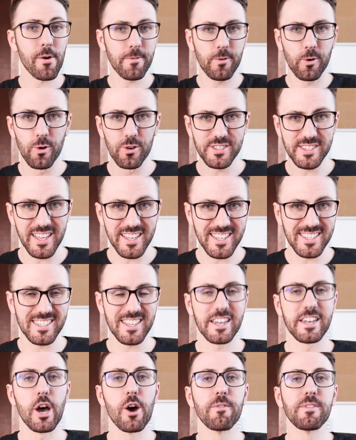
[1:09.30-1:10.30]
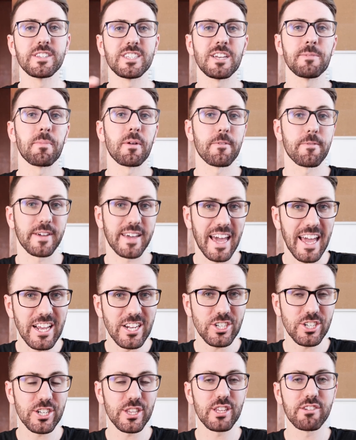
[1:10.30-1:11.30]
of course, this is an
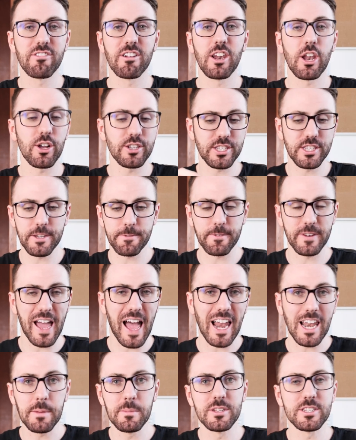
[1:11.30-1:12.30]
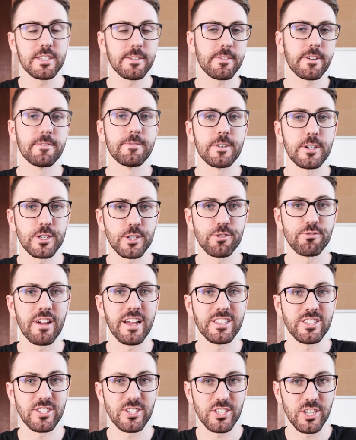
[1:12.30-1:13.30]
oversimplification. There are lots of different elements of conversion
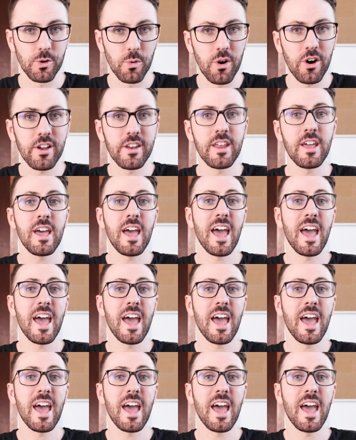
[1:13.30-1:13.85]
rates and so on.